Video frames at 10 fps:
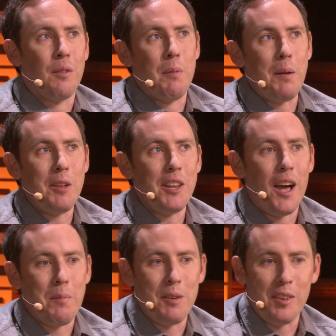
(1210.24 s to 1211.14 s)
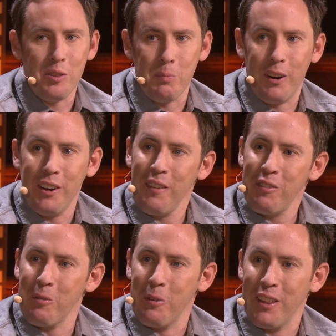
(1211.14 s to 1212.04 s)
maybe not being smart enough
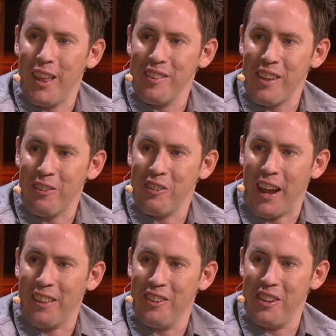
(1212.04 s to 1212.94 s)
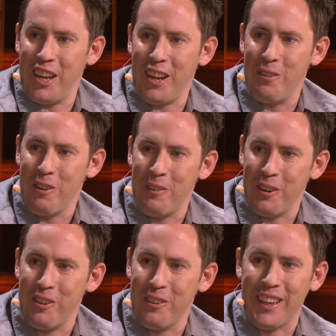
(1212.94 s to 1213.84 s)
to realize how challenging what
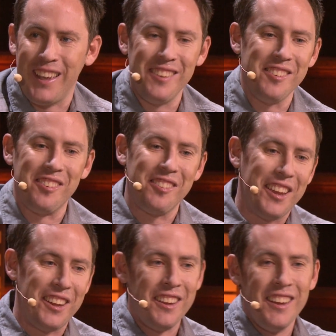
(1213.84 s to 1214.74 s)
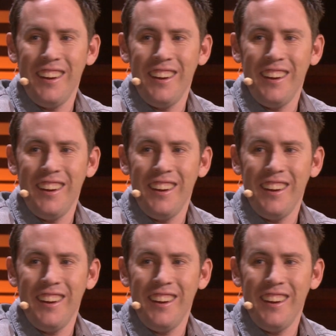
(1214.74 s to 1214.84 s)
we're doing is, and just like